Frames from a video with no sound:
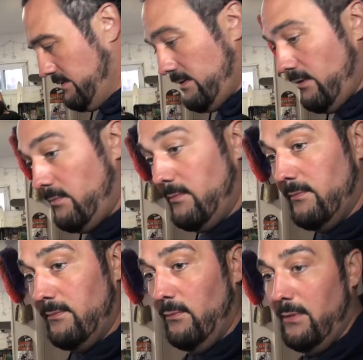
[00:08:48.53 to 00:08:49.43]
So
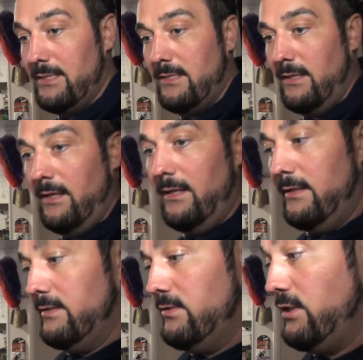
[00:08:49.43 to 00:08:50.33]
once
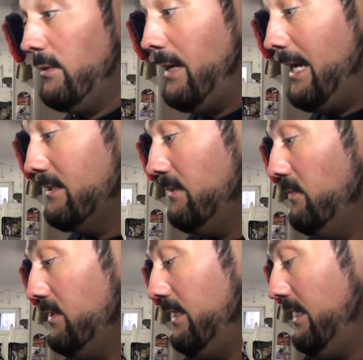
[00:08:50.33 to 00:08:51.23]
the chair backs are put